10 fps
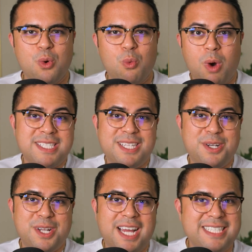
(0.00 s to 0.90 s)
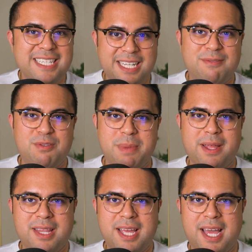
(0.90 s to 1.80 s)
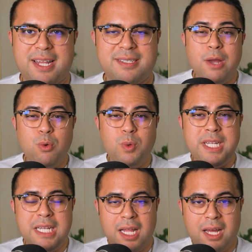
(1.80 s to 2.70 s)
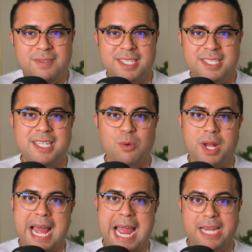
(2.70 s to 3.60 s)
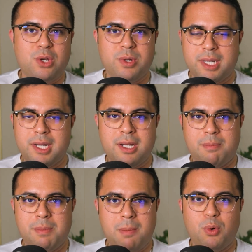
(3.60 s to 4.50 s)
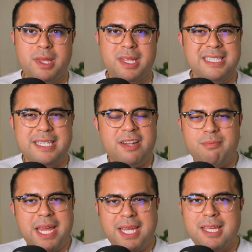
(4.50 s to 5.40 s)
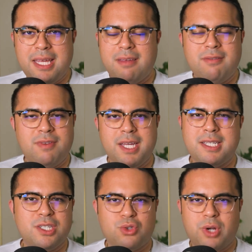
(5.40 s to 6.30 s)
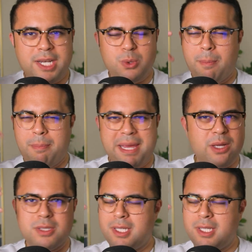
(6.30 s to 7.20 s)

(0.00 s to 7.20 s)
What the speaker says: What is there not to love about that? I would love to see what Acura could come up with instead of making EVs and trying to appeal